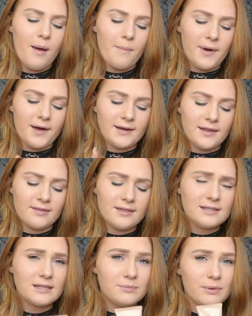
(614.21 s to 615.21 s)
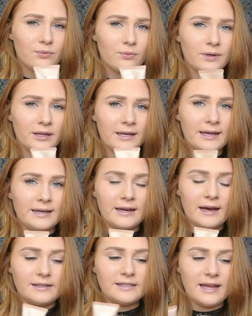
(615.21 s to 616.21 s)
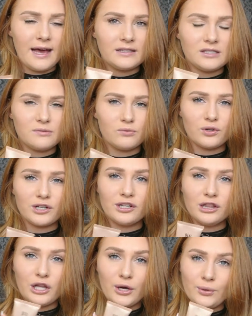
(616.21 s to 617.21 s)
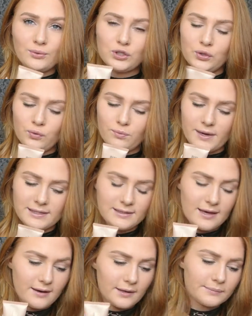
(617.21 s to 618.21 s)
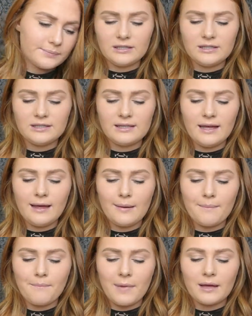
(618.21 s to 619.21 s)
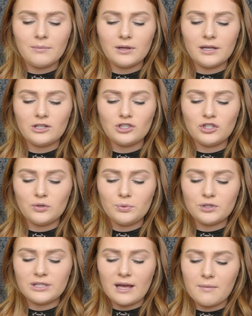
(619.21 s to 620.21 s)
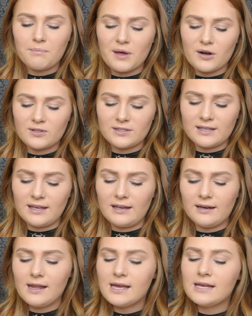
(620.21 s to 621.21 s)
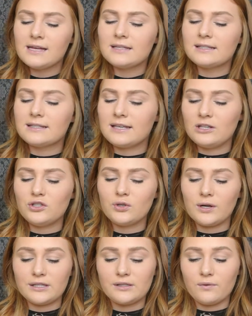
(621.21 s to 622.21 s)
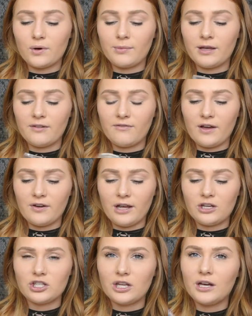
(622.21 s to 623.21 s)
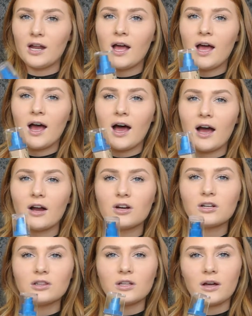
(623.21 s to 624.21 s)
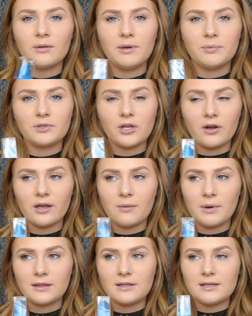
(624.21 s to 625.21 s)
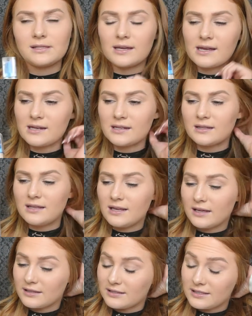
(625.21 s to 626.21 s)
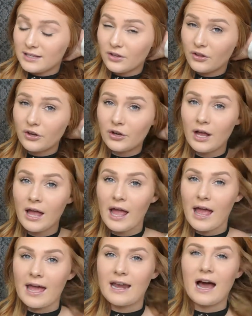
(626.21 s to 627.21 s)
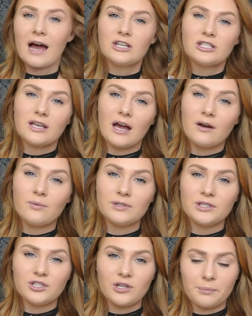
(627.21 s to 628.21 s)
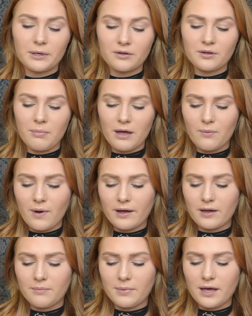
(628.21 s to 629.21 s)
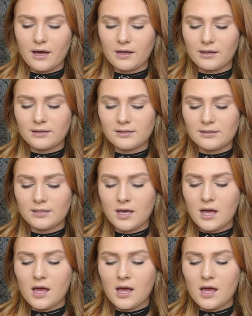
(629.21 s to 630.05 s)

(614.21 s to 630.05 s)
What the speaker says: But this has been really nice to add some more glow to my skin. This is the Maybelline Superstay Better Skin Transforming Foundation. I heard a lot of people talking about this and the concealer, and I just kind of wasn't jumping on the bandwagon because